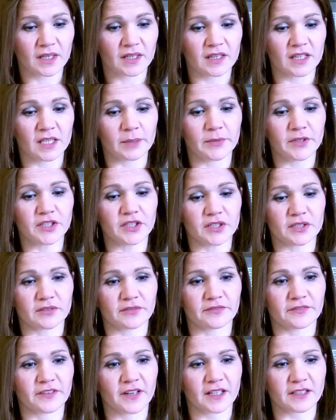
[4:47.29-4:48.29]
The images
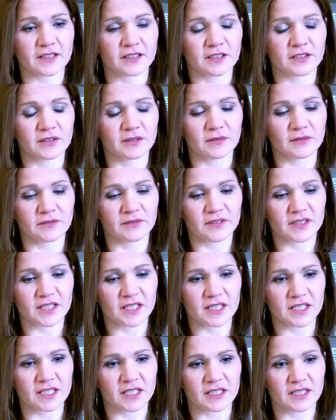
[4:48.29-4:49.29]
of flattened
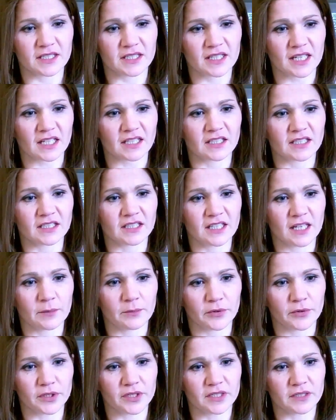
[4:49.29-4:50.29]
cities, scattered
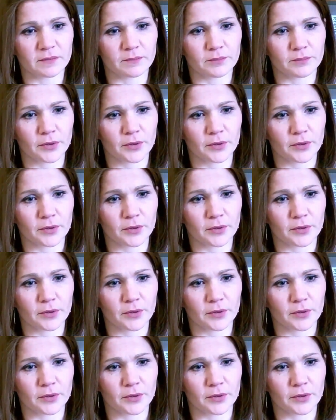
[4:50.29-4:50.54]
debris,